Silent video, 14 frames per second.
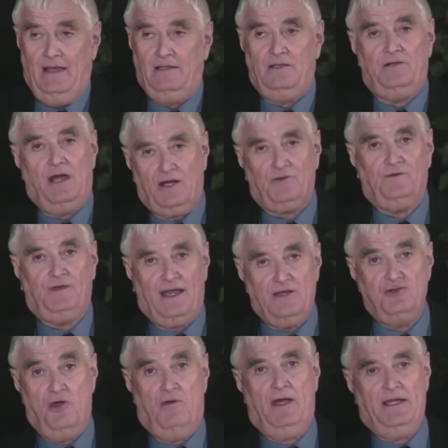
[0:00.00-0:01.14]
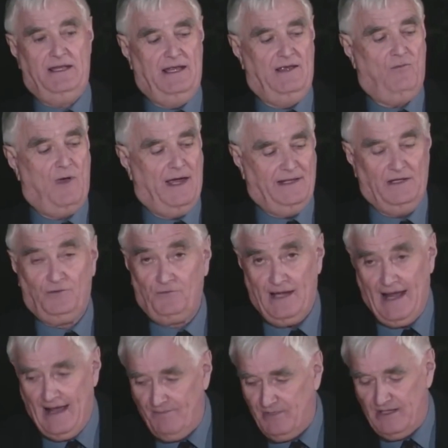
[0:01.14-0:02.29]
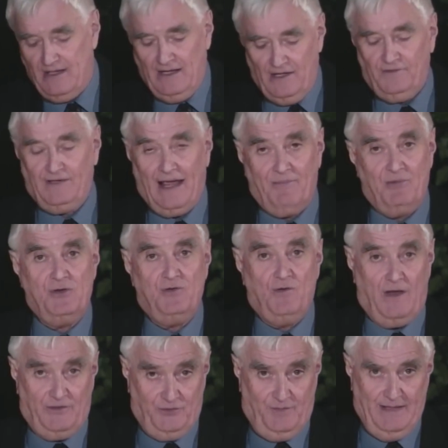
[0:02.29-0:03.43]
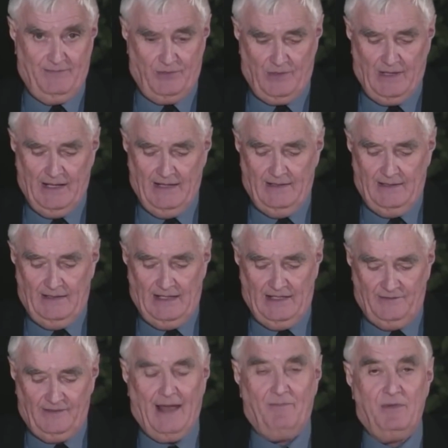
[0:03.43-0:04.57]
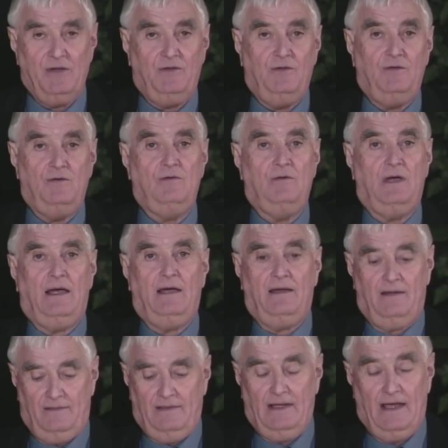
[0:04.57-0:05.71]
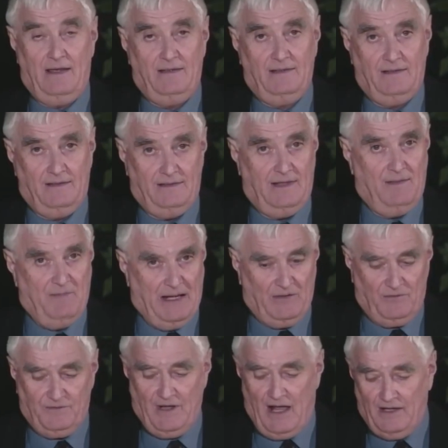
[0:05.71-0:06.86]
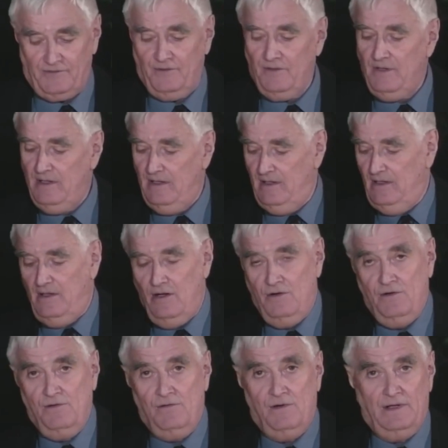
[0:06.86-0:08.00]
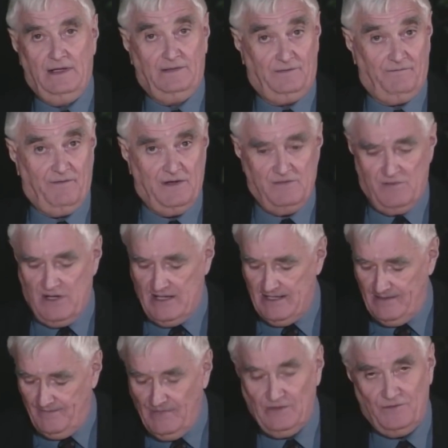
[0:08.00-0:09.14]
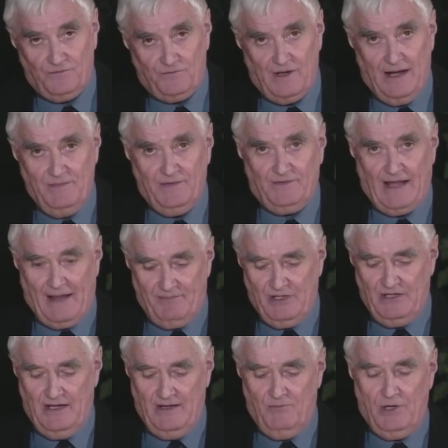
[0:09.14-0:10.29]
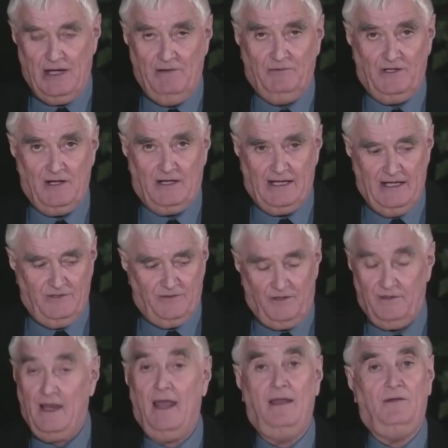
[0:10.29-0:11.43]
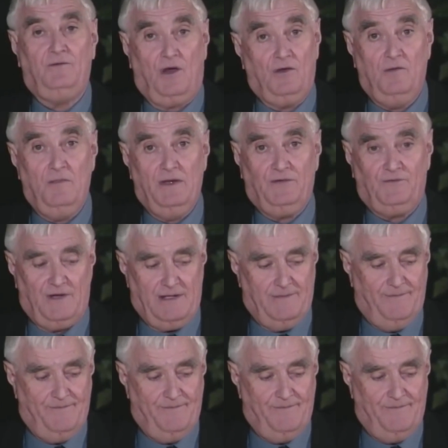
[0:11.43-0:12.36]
And the doctors had no idea why this would happen. It has happened to other people. It has happened to a medical doctor who is a friend of mine. He described this happening to him when he was a young intern. Total mystery.